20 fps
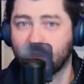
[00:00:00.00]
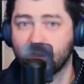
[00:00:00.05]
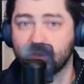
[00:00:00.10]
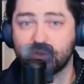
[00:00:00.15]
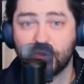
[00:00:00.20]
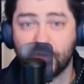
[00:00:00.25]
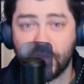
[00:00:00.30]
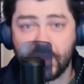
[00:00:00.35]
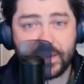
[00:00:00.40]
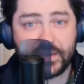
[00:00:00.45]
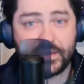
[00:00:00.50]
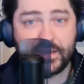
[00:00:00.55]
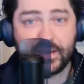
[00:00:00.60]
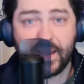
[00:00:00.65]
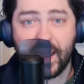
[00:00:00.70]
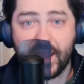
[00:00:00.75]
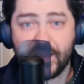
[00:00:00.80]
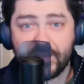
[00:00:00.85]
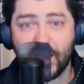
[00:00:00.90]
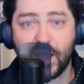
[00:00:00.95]
So then
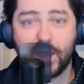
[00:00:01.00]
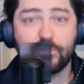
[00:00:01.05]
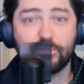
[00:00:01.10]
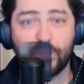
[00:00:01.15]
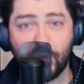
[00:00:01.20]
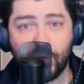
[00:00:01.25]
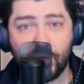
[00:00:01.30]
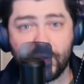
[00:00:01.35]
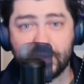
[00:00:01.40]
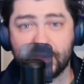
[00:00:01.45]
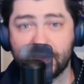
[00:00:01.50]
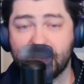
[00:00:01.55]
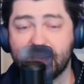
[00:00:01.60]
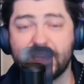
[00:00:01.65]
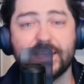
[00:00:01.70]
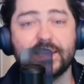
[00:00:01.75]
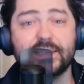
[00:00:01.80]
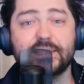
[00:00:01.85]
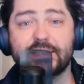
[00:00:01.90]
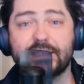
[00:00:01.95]
at that point,
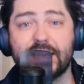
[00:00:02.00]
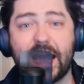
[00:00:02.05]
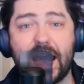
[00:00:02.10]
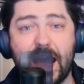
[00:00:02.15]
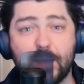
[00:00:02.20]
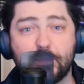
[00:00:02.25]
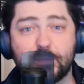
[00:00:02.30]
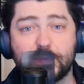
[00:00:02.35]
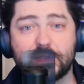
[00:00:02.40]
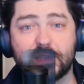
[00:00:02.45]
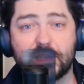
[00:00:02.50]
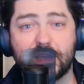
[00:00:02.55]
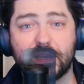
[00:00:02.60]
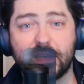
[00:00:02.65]
he snaps.